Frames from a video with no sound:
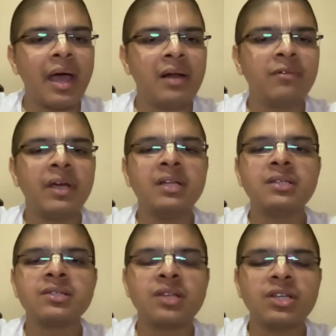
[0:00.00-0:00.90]
And
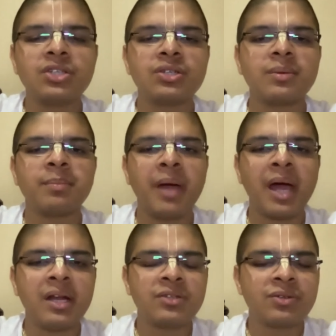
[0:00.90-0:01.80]
when such
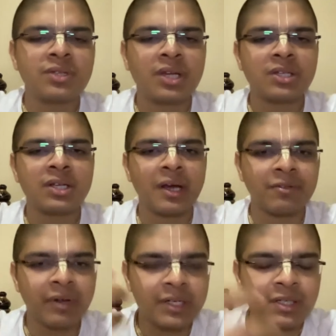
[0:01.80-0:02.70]
bad association
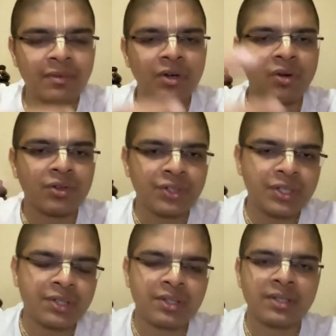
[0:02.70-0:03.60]
affects our
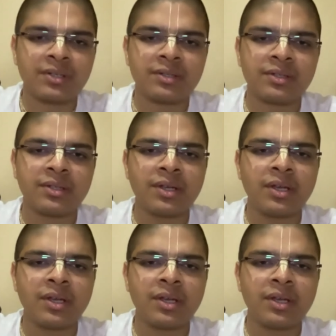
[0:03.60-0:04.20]
consciousness,